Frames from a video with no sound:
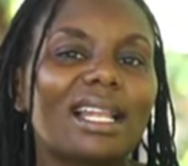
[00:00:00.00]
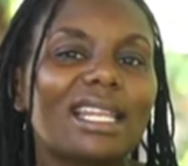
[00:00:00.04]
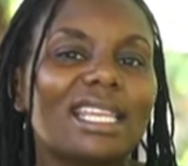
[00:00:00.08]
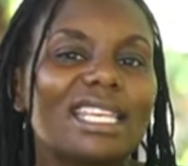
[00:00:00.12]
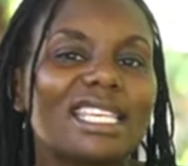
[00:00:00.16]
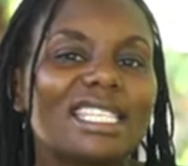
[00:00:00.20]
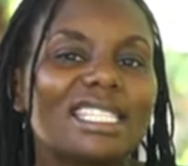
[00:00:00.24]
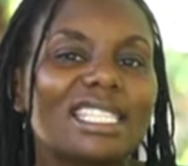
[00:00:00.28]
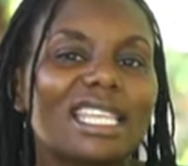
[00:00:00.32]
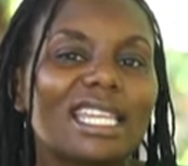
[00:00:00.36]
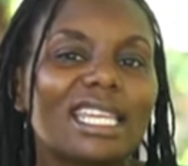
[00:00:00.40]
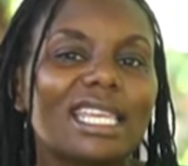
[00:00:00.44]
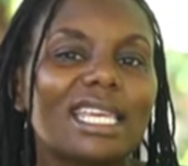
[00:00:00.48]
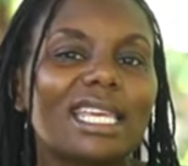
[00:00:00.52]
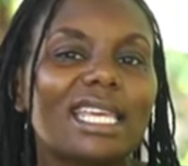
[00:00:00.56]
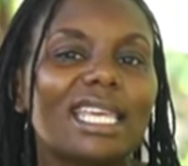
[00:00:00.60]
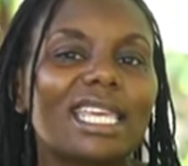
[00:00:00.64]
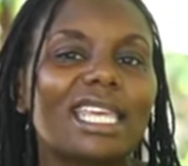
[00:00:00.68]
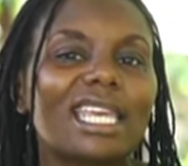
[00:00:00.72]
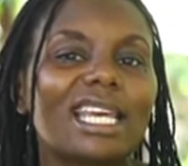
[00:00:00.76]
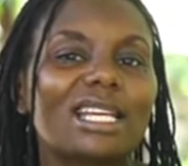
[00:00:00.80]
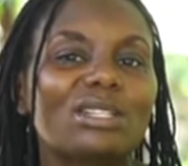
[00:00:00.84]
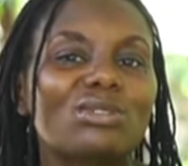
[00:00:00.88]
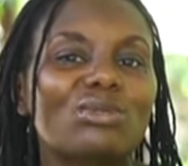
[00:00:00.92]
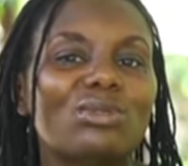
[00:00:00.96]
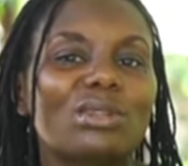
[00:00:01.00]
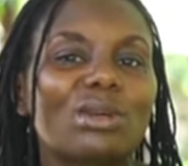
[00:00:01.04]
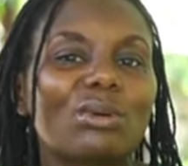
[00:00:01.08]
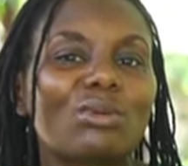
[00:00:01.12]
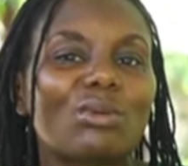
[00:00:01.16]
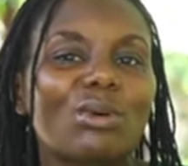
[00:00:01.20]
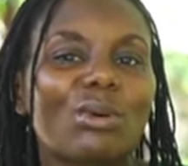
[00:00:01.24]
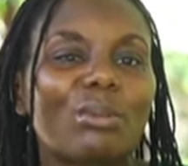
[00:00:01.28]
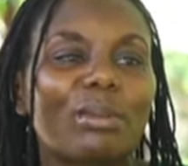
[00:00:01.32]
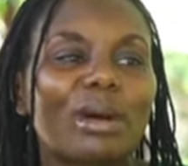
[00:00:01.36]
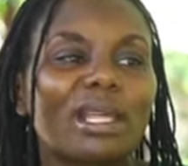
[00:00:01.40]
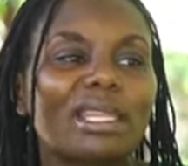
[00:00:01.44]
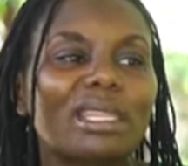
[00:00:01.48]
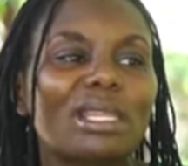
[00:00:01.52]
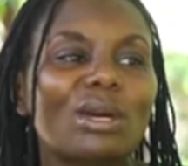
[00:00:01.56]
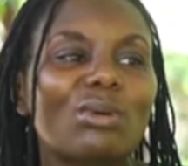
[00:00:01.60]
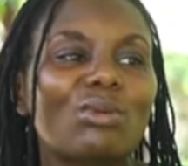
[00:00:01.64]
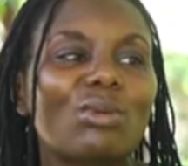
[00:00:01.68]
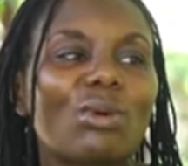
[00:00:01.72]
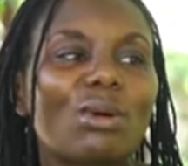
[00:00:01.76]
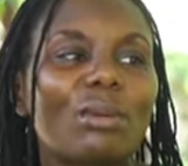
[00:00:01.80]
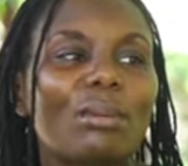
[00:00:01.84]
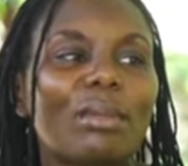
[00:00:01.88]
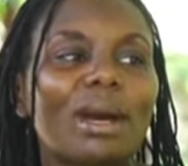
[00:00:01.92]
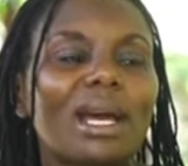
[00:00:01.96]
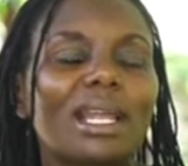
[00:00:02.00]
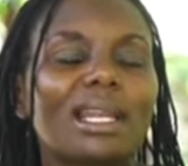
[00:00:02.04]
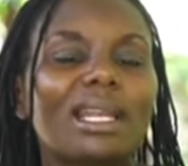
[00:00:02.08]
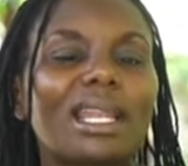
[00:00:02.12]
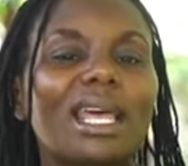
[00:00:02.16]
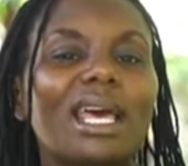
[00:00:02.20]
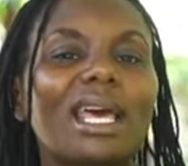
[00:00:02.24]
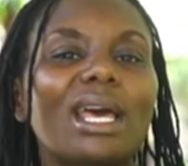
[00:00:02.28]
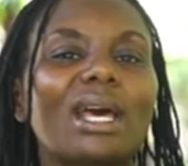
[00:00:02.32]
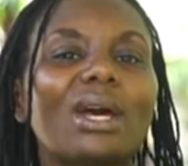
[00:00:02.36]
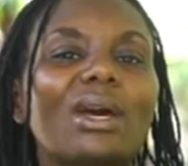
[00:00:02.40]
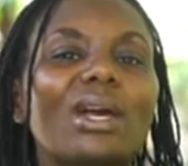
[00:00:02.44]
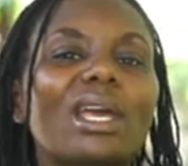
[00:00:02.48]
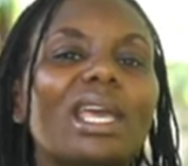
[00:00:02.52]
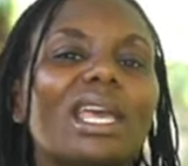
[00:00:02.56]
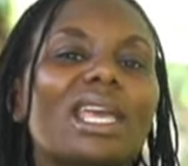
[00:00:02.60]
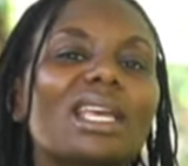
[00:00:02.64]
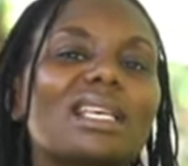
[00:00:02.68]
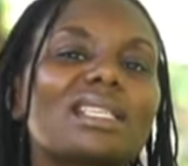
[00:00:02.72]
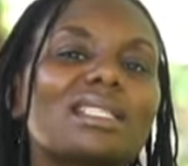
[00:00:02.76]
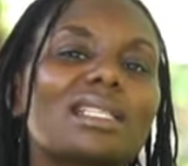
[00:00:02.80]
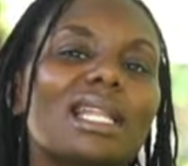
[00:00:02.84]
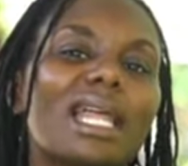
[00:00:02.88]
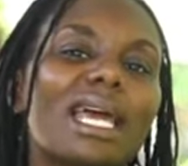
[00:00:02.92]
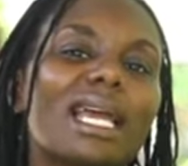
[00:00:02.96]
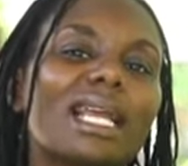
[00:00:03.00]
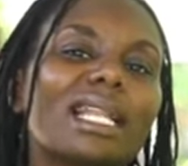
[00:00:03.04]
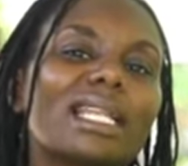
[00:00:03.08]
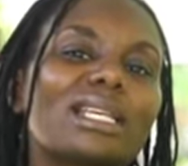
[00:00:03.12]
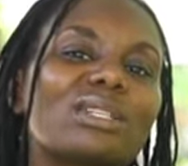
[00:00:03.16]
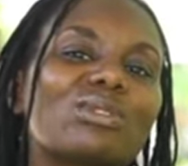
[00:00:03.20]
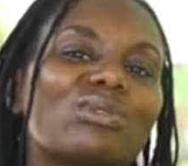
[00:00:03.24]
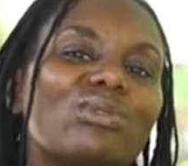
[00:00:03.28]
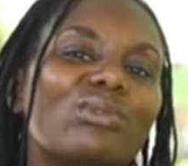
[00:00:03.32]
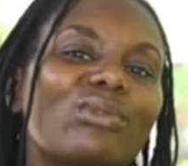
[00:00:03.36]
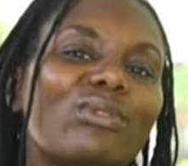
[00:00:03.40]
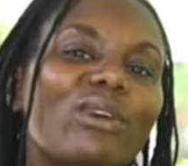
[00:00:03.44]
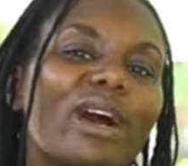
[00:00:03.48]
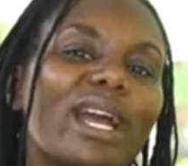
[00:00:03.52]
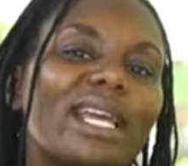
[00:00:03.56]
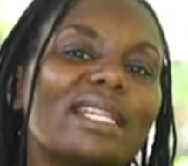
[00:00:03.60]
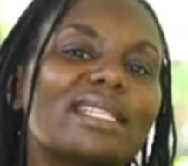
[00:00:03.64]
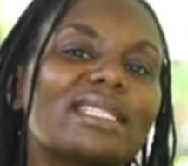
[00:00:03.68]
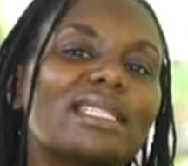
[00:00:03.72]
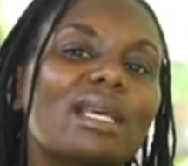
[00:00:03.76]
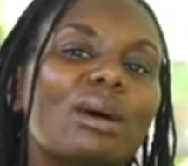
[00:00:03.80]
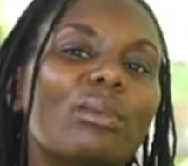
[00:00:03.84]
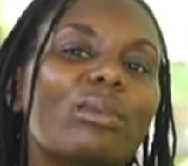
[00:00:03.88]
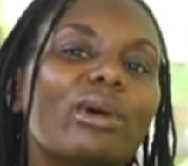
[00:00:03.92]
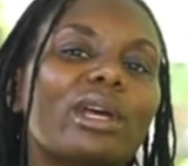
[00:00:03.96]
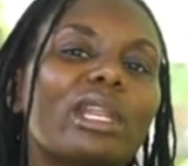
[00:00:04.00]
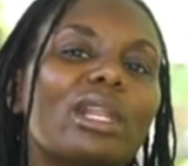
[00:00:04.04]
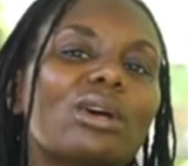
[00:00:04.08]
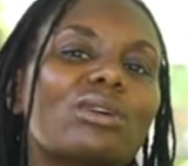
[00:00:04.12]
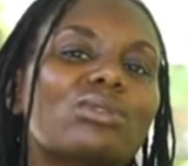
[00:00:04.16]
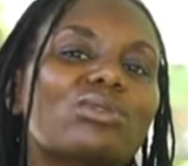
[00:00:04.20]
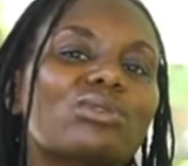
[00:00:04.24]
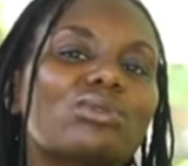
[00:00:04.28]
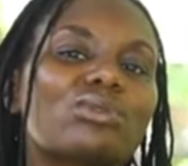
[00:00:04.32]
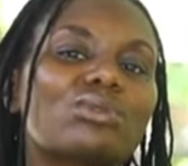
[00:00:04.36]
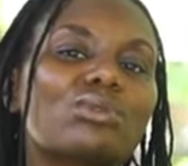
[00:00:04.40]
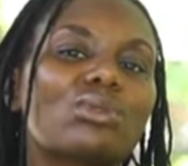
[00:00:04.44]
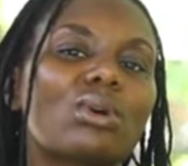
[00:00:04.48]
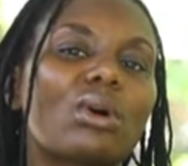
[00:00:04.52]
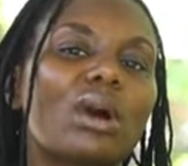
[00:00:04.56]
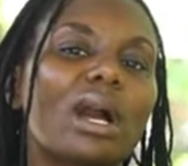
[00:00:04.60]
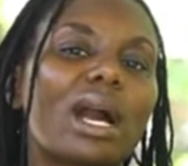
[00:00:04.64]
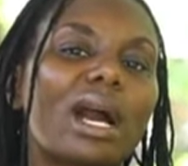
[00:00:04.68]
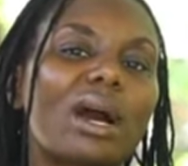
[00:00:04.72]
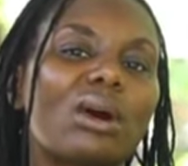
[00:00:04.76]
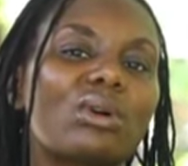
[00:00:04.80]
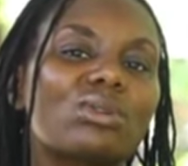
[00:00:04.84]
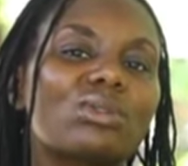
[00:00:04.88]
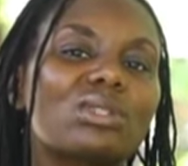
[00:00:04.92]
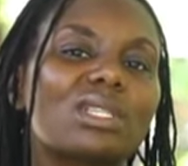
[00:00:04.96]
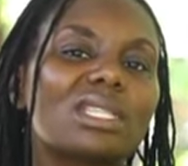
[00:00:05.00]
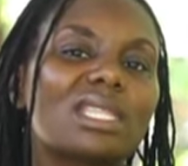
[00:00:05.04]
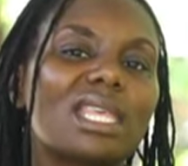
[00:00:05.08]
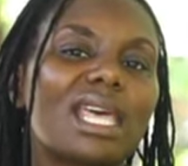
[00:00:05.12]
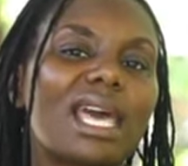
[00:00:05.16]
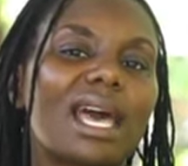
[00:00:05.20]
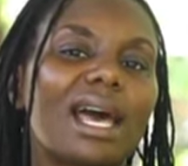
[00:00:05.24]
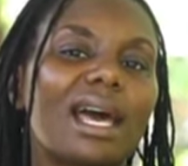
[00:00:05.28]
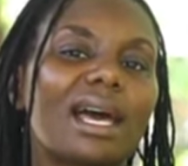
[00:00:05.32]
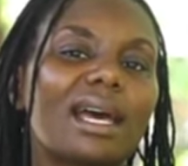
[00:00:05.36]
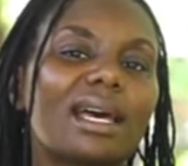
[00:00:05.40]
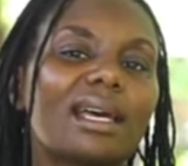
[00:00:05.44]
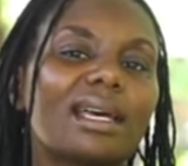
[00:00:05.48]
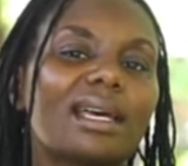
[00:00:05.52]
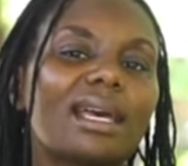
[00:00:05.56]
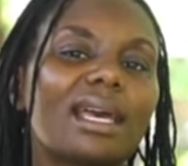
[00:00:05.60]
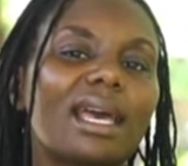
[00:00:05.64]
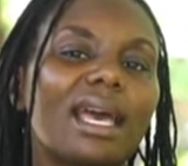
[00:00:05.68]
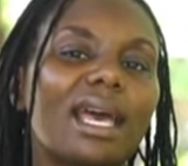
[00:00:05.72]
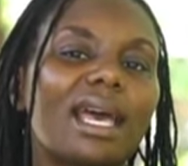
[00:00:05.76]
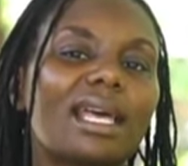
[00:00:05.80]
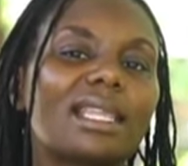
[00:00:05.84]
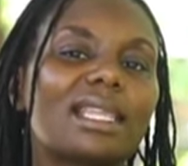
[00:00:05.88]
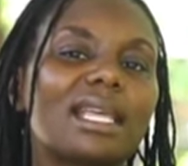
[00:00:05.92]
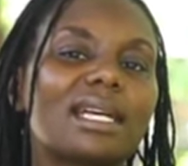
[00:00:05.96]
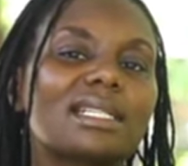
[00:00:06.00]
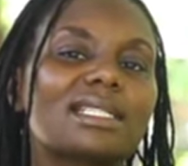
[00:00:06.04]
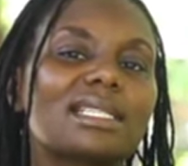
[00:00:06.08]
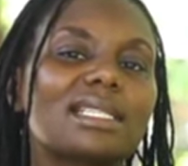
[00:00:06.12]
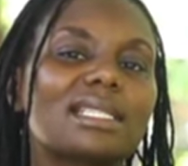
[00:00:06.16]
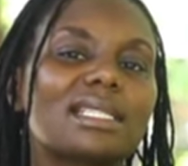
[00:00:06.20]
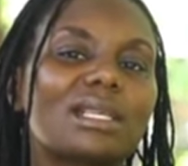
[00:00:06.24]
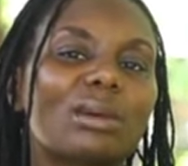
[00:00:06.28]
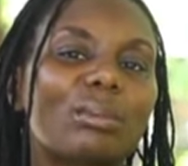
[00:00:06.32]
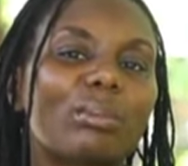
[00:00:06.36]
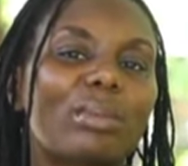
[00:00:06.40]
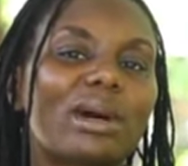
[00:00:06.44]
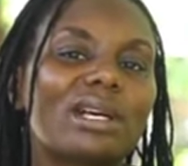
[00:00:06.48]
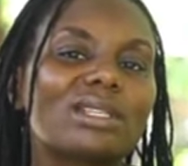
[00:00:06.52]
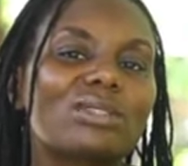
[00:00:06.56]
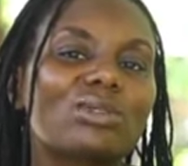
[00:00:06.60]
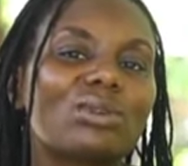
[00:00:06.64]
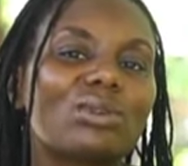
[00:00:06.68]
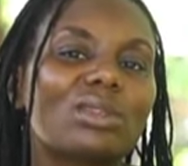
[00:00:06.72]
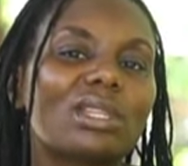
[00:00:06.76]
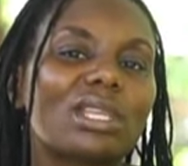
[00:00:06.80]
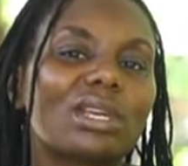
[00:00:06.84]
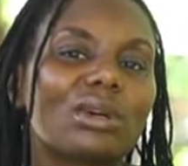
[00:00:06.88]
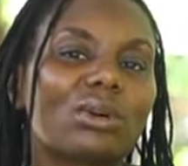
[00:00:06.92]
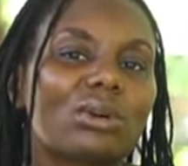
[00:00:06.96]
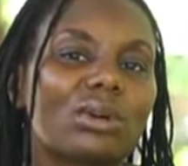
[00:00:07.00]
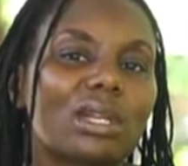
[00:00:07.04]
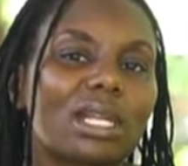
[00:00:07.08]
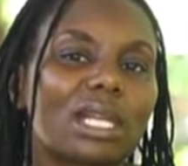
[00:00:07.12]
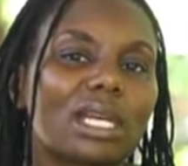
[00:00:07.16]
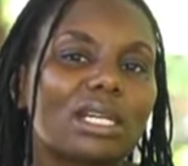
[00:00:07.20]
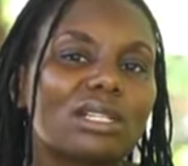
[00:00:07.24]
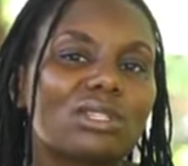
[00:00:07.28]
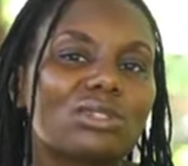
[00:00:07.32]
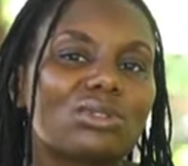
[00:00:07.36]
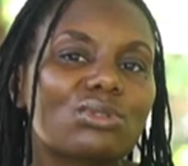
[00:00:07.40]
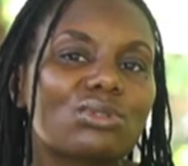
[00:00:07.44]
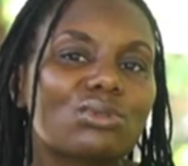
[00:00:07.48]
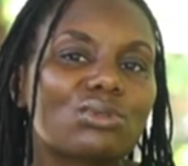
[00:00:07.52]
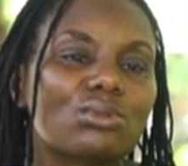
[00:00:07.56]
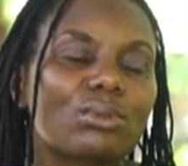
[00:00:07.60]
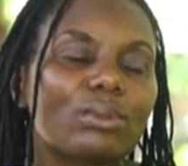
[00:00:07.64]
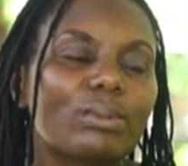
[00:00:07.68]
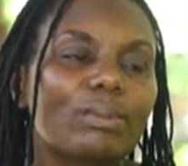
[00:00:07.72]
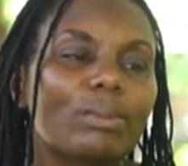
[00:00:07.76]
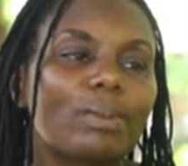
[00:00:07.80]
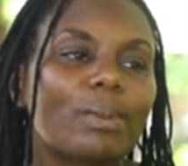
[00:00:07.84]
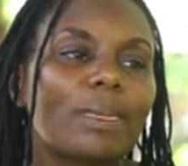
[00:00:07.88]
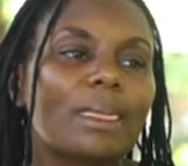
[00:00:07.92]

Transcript: listening ear to the woman is likely to find someone else to talk out there, and that is the person they connect to.